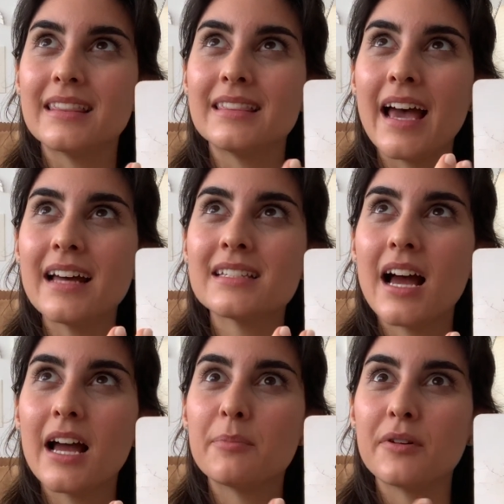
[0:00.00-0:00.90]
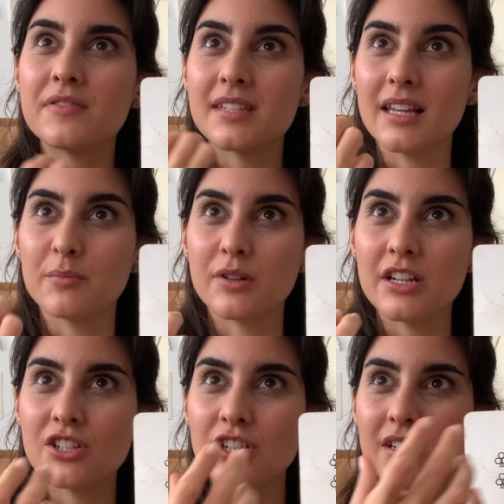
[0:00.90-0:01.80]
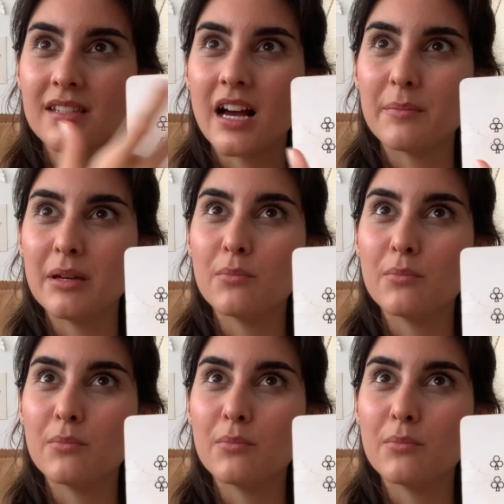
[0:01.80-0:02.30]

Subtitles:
that type of celebration is coming